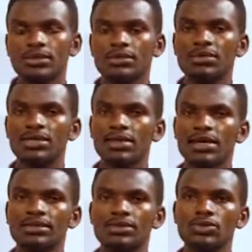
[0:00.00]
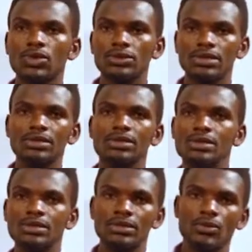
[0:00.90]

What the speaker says: It means that those diseases